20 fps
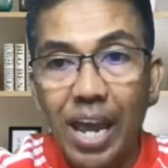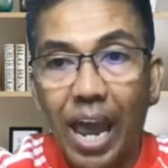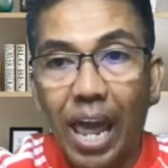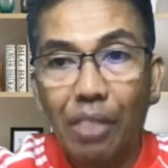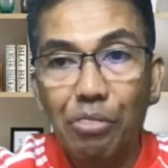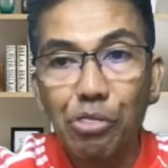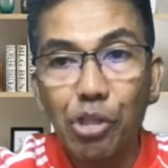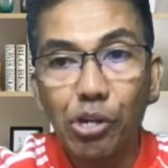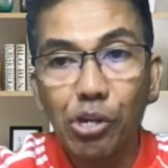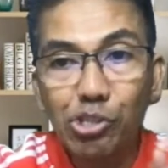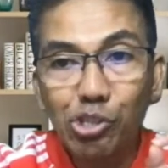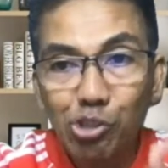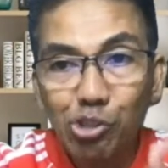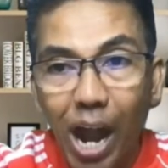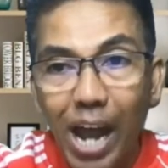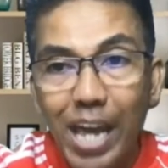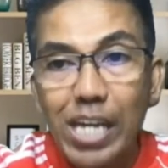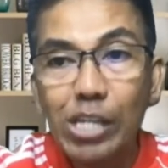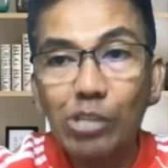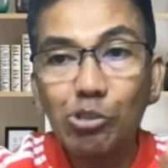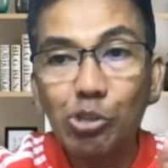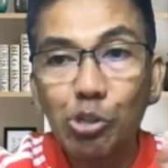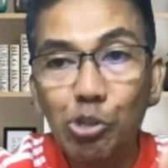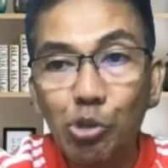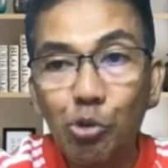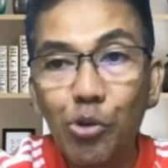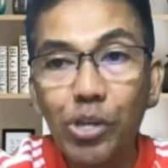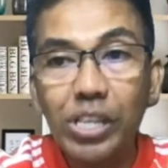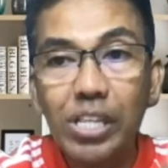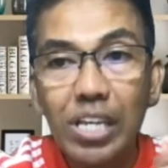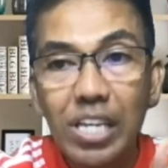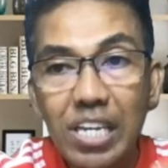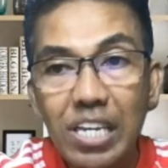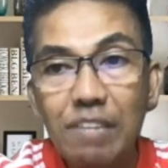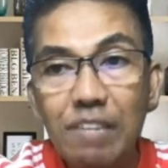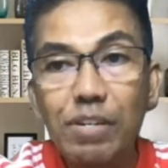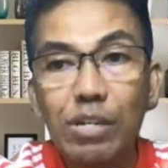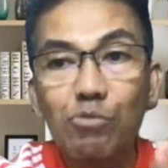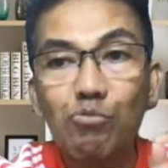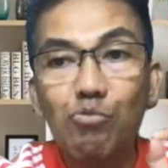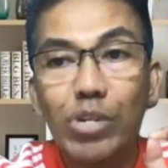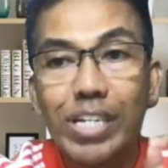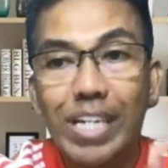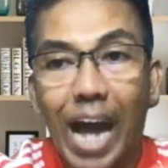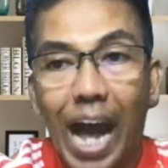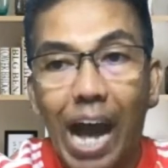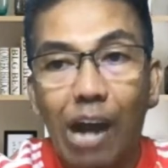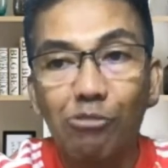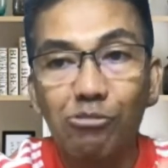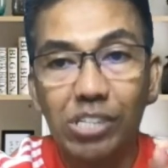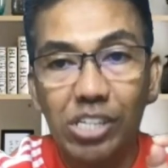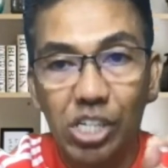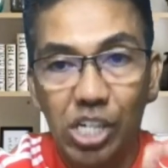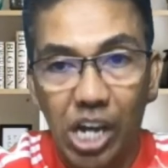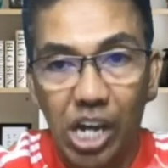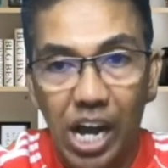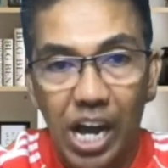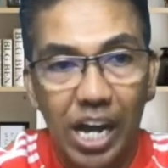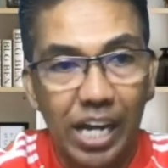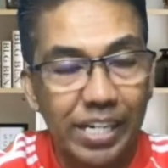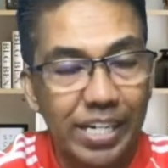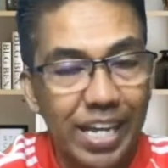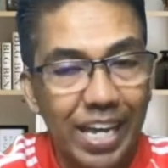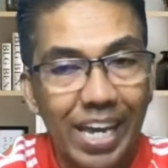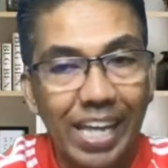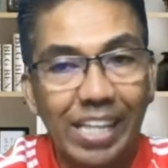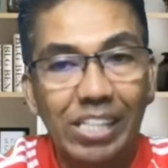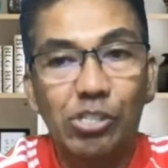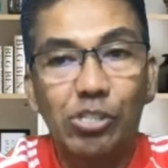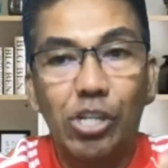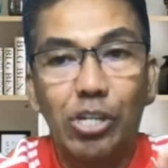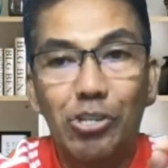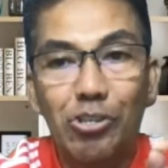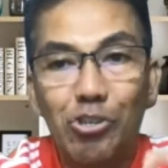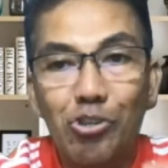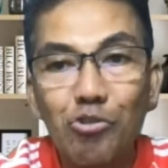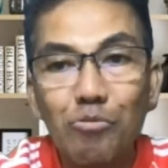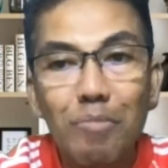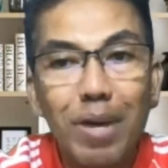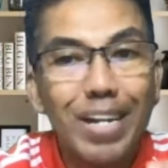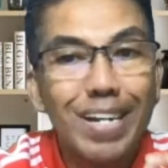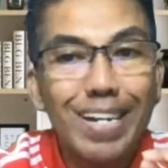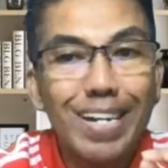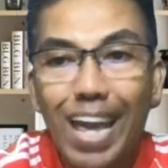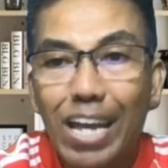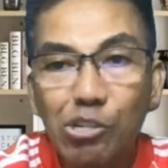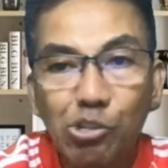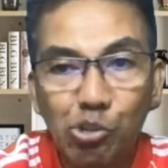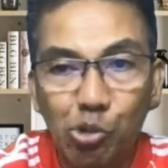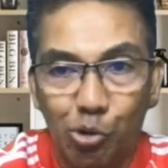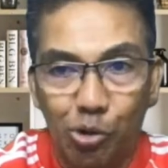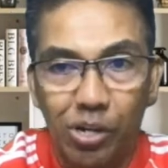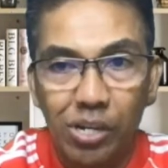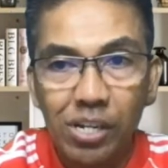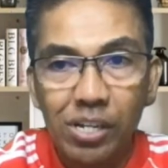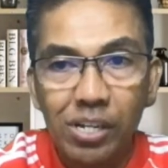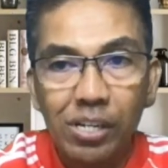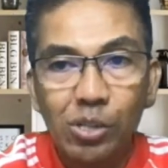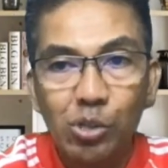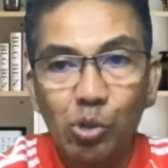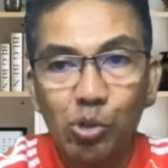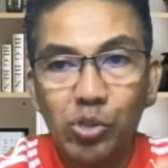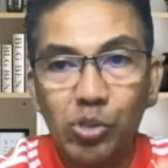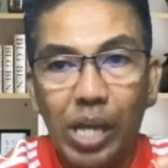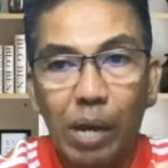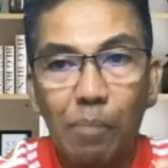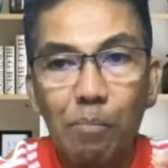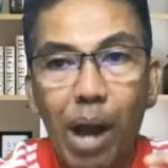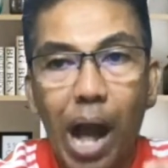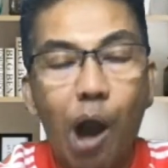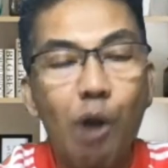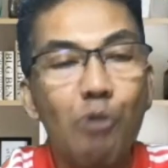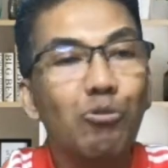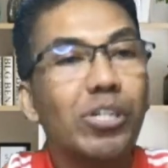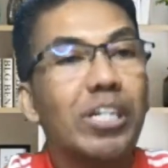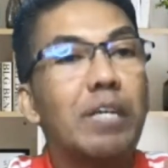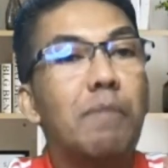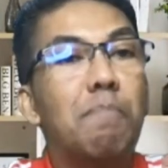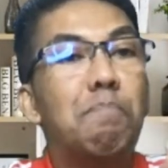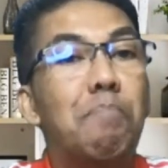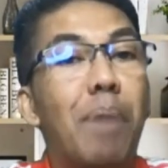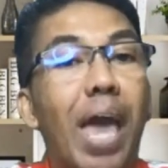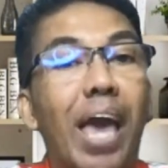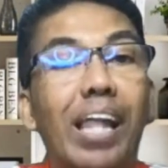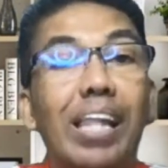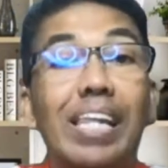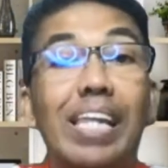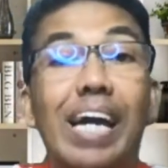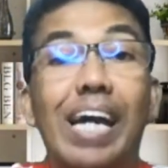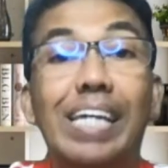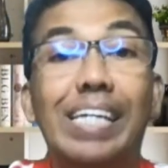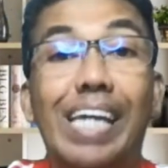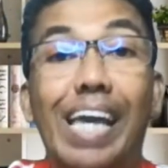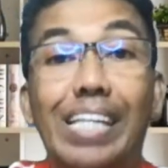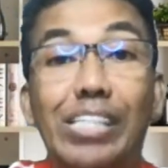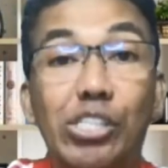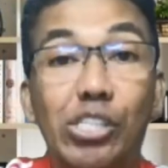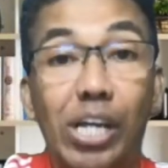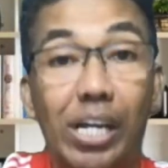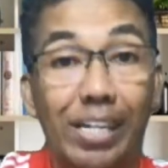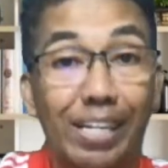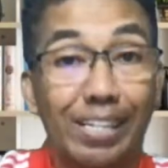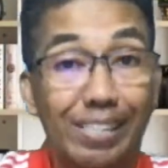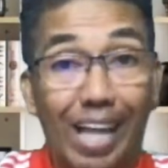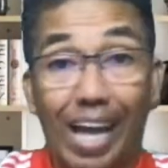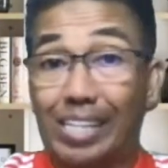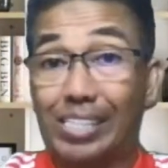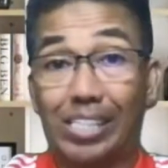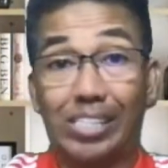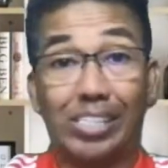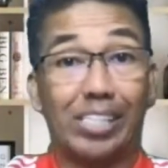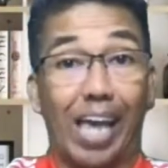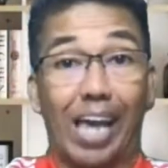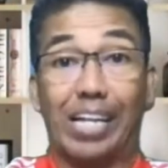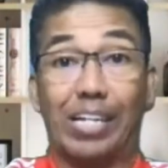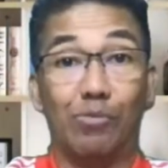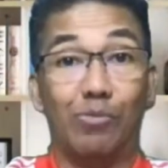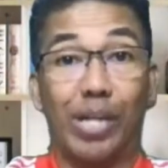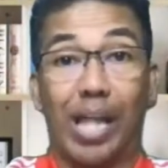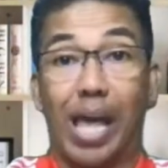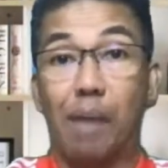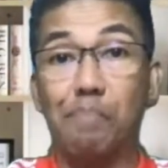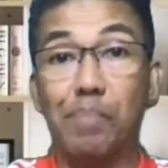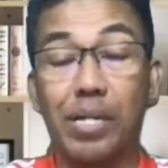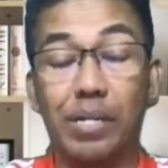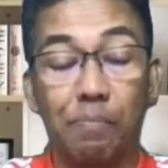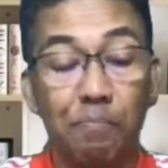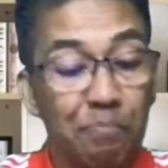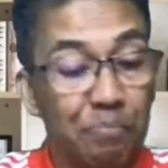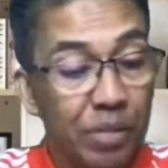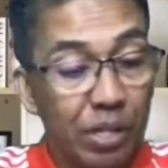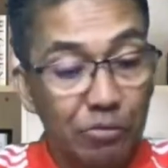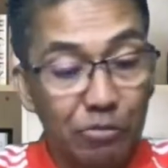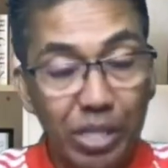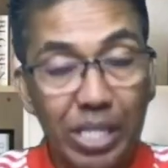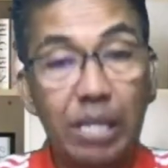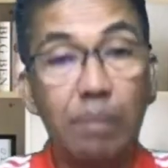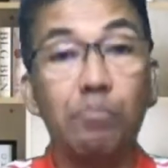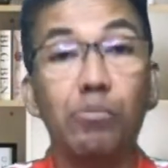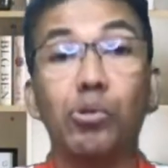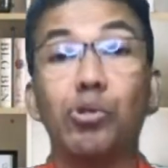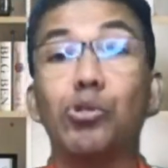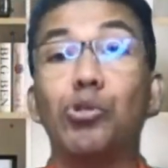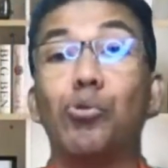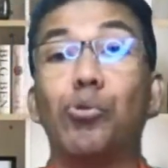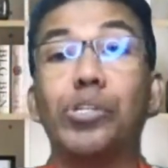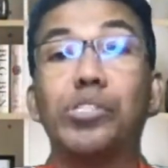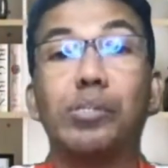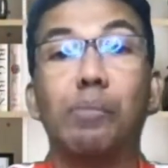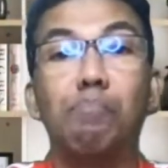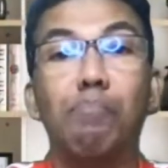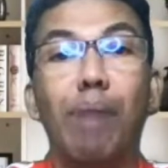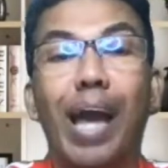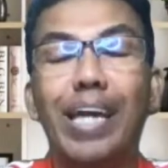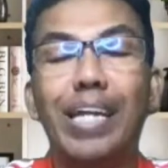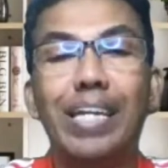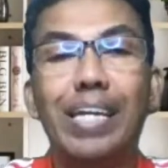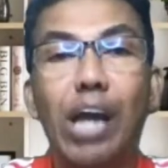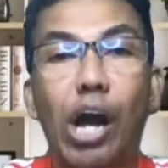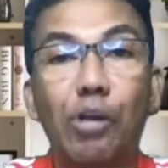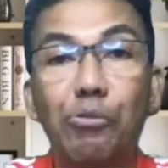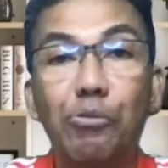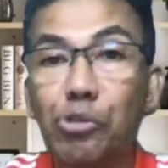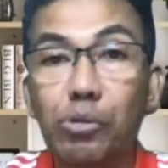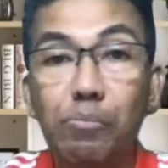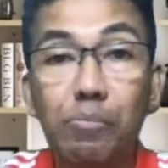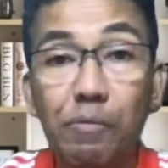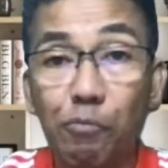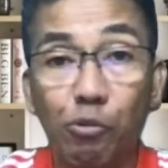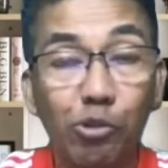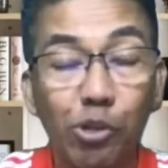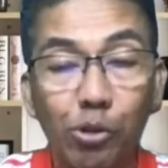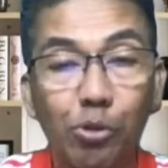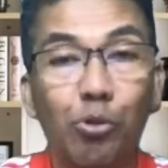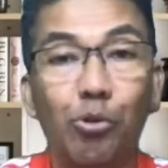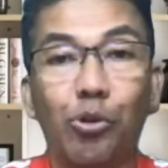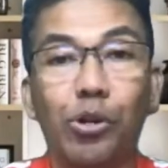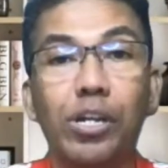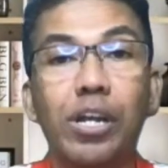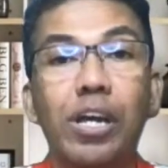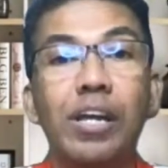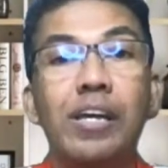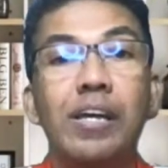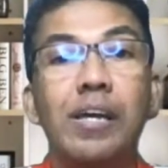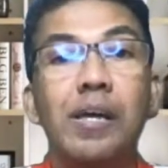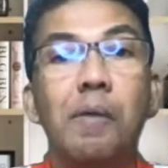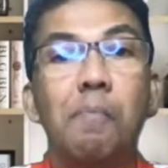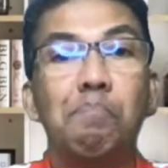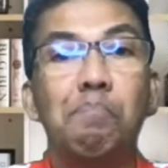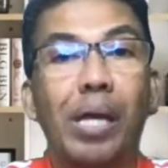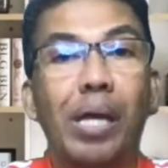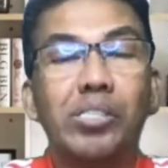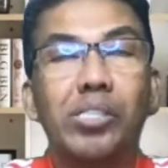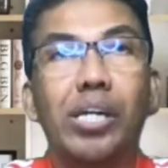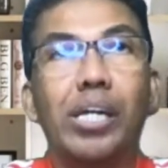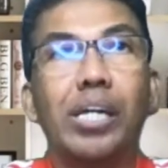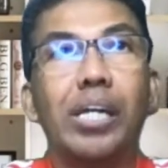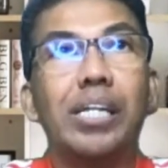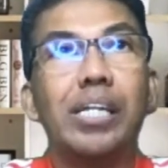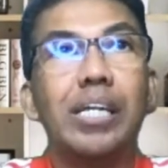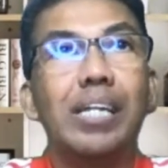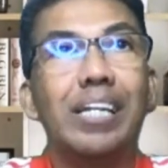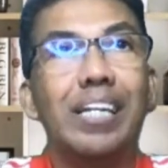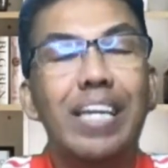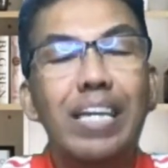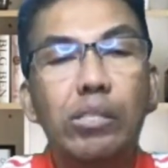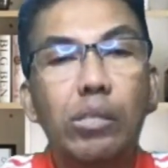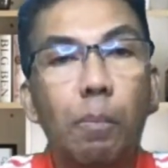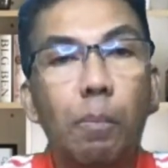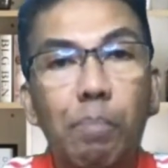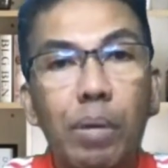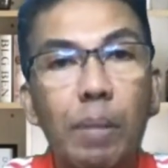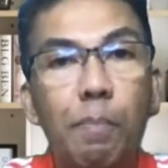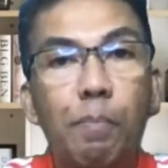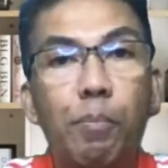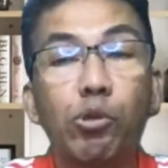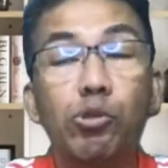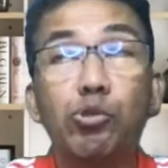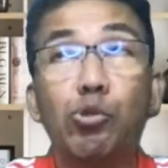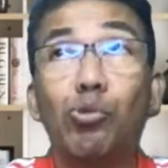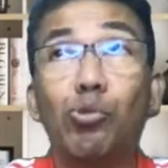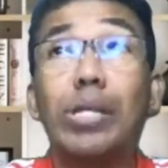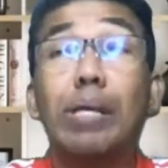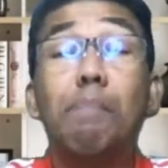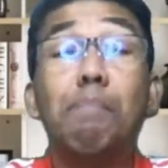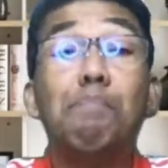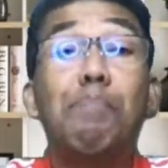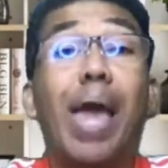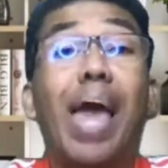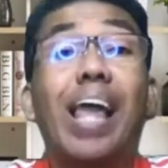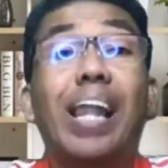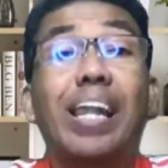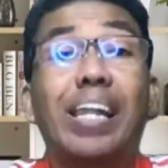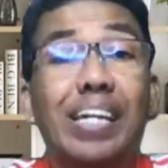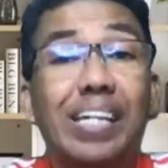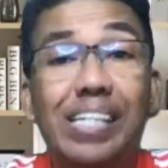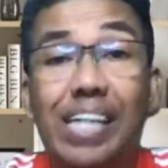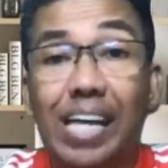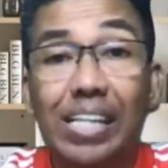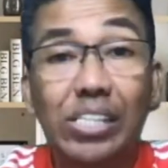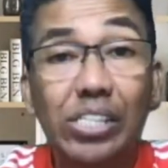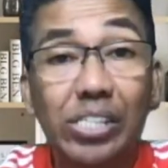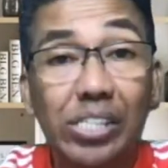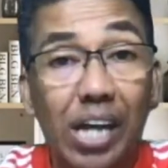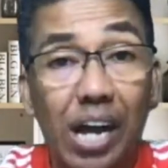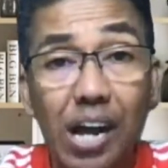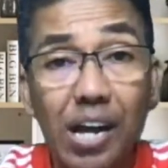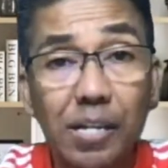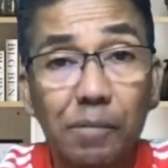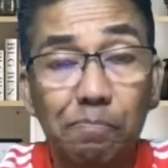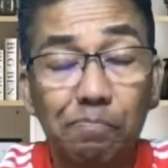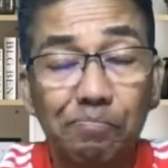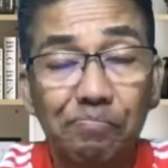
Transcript: And they're trying to do it even without God. It's the human nature to somehow rebel against God. And that's exactly what happened. Nimrod, who is a mighty hunter before the Lord, basically lead the people to rebel against God.